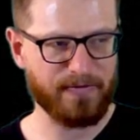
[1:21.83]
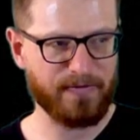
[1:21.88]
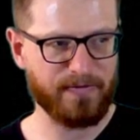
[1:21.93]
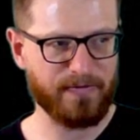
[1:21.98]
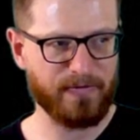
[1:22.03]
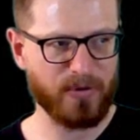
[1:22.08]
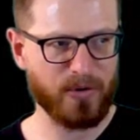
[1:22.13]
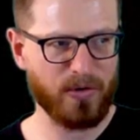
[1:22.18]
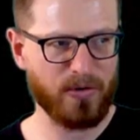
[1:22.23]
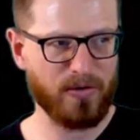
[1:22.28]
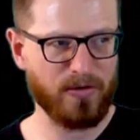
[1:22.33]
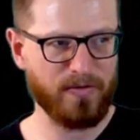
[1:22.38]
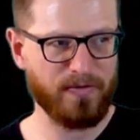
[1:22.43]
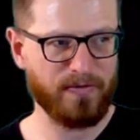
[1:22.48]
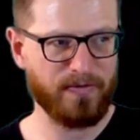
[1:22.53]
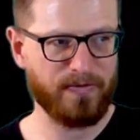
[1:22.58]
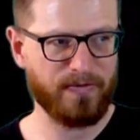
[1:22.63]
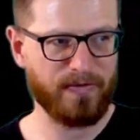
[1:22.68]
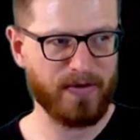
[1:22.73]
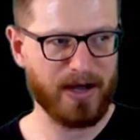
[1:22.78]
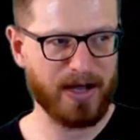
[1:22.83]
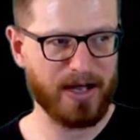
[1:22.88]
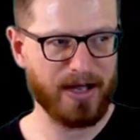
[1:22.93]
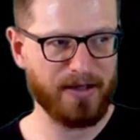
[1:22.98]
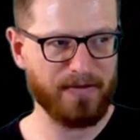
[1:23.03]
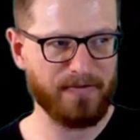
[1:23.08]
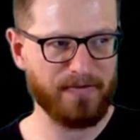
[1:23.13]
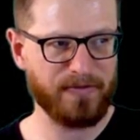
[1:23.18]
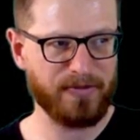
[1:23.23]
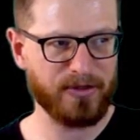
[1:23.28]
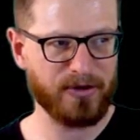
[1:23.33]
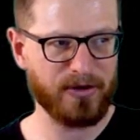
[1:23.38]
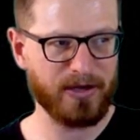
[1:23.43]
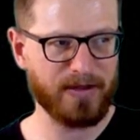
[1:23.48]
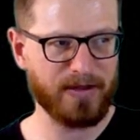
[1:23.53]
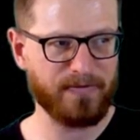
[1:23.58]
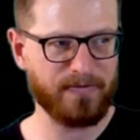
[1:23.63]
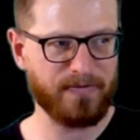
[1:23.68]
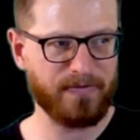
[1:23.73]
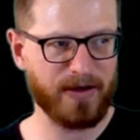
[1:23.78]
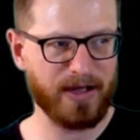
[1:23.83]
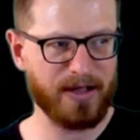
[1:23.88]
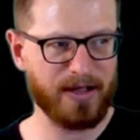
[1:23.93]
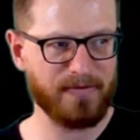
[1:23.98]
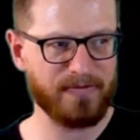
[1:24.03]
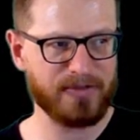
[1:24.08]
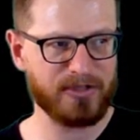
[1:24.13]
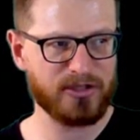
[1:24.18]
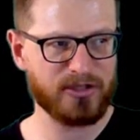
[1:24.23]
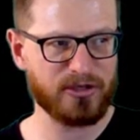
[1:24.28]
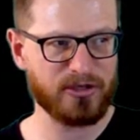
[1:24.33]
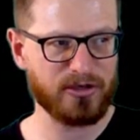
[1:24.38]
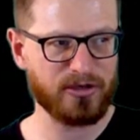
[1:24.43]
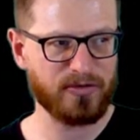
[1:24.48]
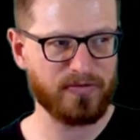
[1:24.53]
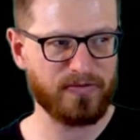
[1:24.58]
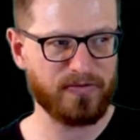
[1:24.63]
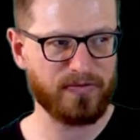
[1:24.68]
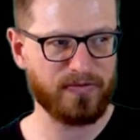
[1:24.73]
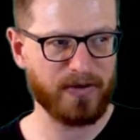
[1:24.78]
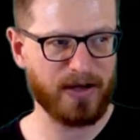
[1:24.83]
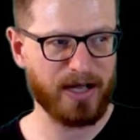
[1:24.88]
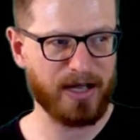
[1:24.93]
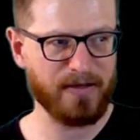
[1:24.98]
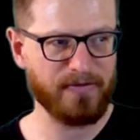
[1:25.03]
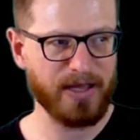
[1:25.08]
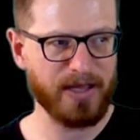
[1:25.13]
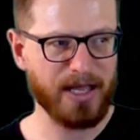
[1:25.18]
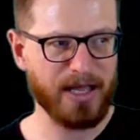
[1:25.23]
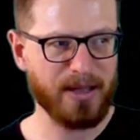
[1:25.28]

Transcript: 4 5 3 5 2 5,